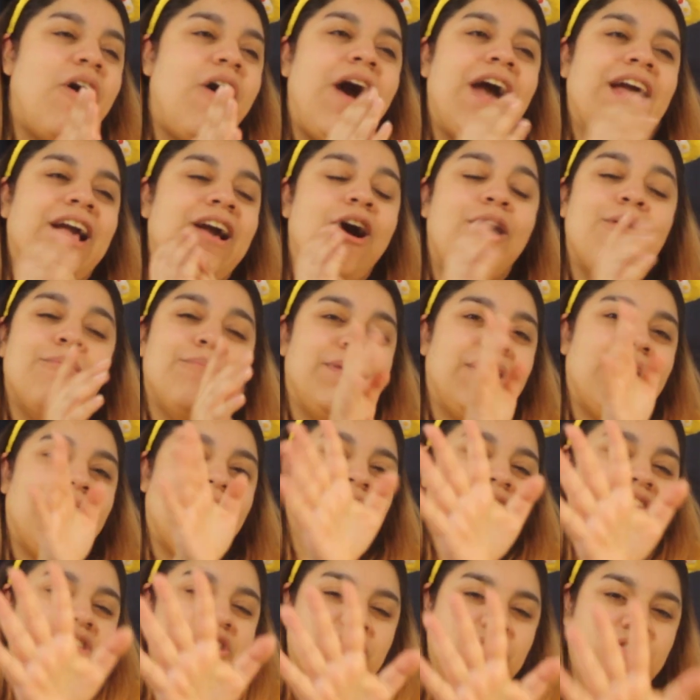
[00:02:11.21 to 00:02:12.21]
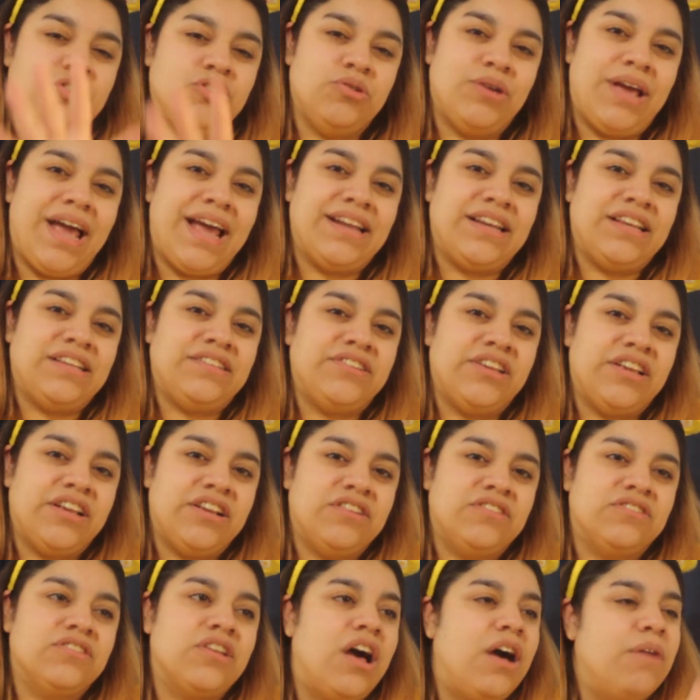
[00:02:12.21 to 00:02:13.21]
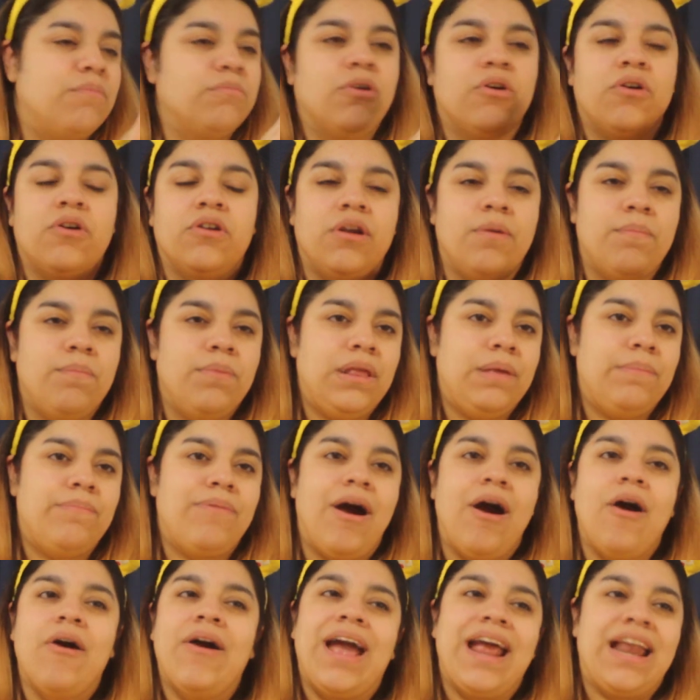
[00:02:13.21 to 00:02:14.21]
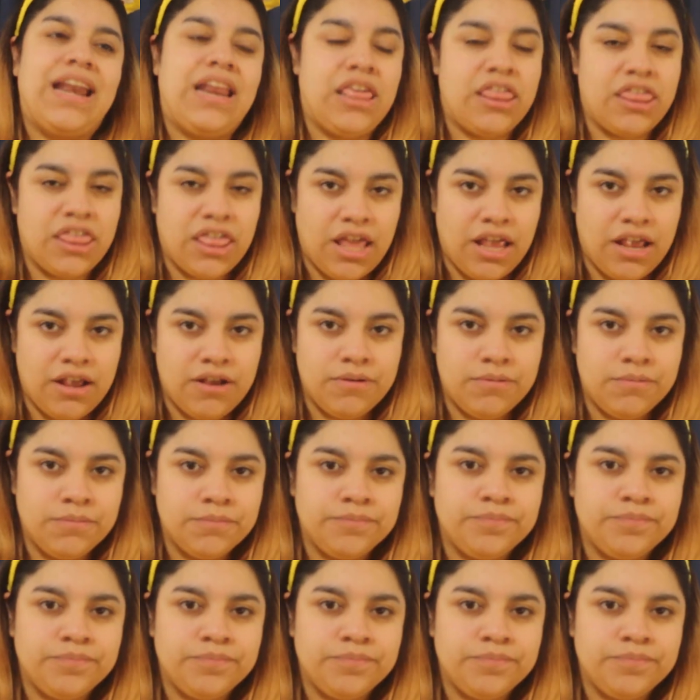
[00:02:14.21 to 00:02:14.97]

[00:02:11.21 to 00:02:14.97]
I can't be asked to do editing. I'm not gonna bleep out anything.